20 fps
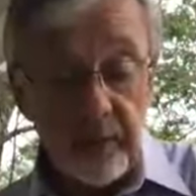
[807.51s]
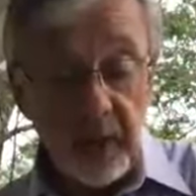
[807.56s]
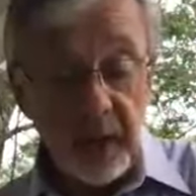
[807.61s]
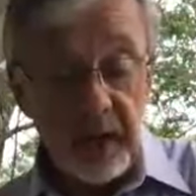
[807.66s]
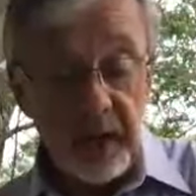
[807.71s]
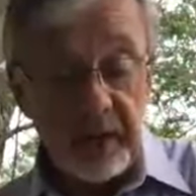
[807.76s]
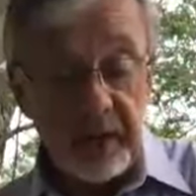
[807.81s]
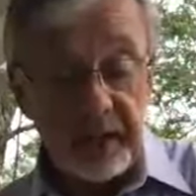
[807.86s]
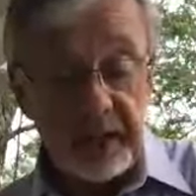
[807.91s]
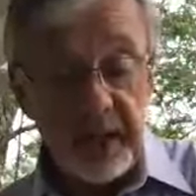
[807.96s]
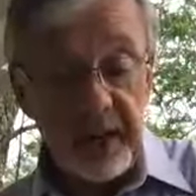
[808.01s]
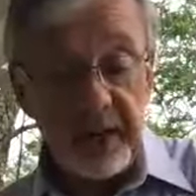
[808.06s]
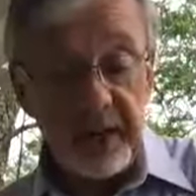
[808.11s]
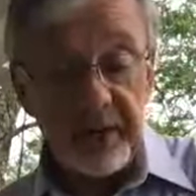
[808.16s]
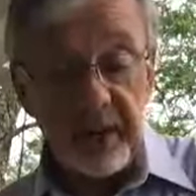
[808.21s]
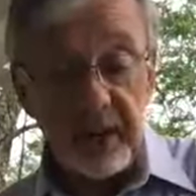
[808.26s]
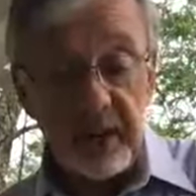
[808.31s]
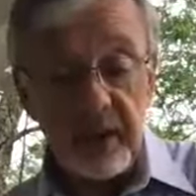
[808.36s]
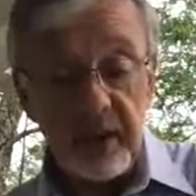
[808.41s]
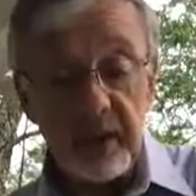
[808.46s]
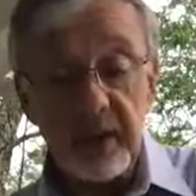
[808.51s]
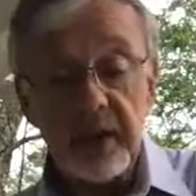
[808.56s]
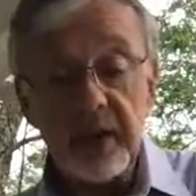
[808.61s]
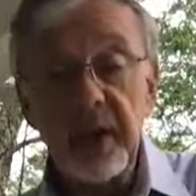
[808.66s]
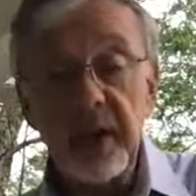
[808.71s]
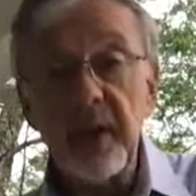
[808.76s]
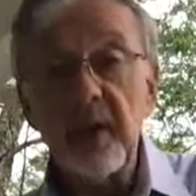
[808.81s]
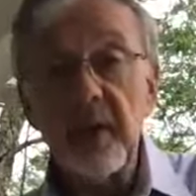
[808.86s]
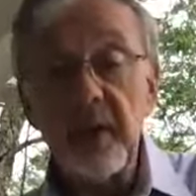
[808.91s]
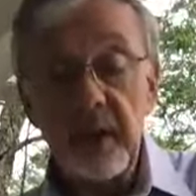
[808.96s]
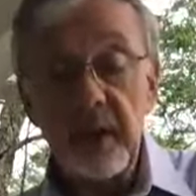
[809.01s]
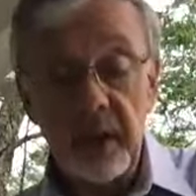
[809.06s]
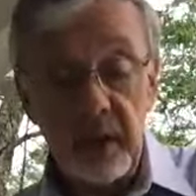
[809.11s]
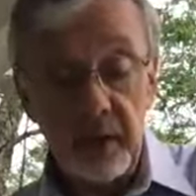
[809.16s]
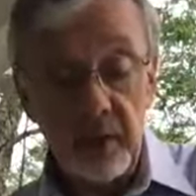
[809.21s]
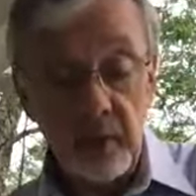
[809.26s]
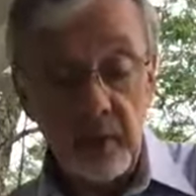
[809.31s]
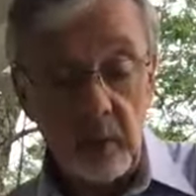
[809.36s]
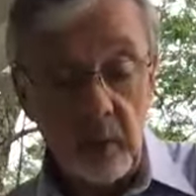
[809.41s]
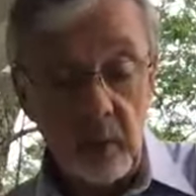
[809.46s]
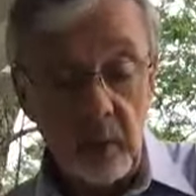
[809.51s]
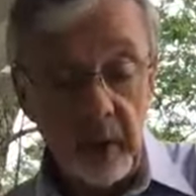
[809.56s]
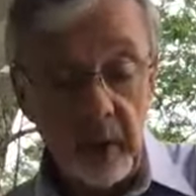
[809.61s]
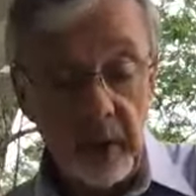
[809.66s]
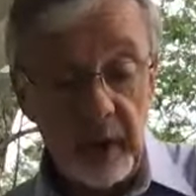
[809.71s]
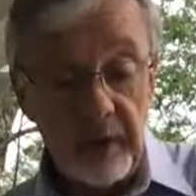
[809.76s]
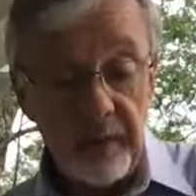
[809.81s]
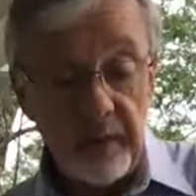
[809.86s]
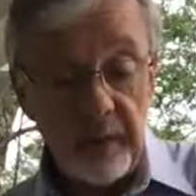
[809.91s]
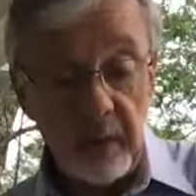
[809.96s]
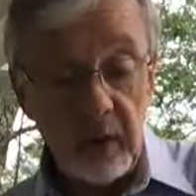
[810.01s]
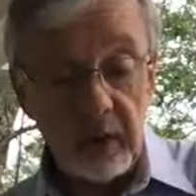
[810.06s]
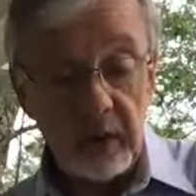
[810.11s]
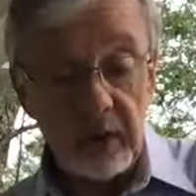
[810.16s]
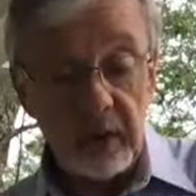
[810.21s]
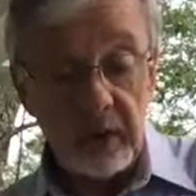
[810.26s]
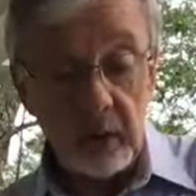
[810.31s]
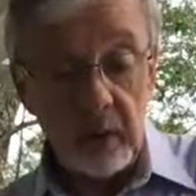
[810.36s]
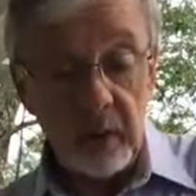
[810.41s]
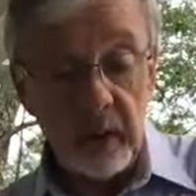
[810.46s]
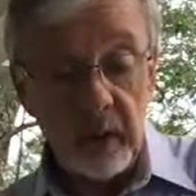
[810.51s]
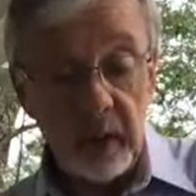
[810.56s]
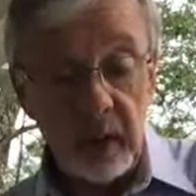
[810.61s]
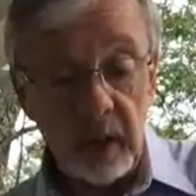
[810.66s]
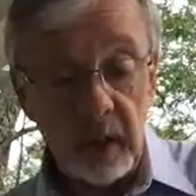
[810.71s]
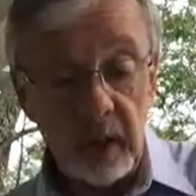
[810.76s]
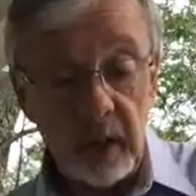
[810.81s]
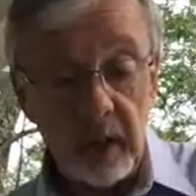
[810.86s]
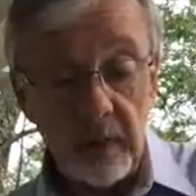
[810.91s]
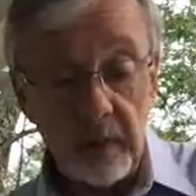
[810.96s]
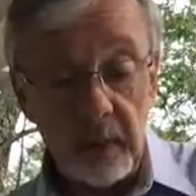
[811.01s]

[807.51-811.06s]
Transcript: and he says in 2 Corinthians 1 and verse 3